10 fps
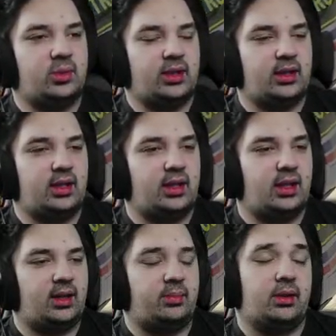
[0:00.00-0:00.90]
win, and
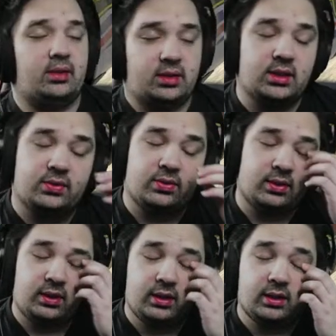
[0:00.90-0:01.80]
I apologize for
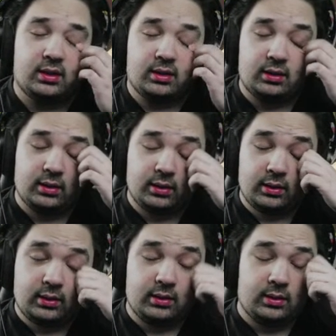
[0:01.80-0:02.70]
the uh,
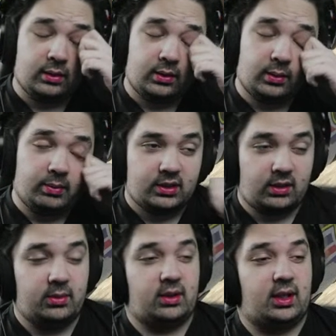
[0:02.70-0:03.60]
the
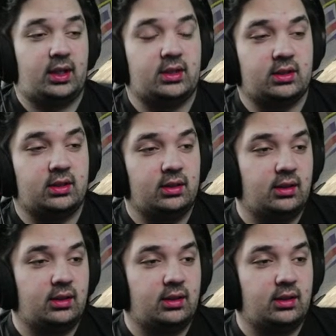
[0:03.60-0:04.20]
miscommunication.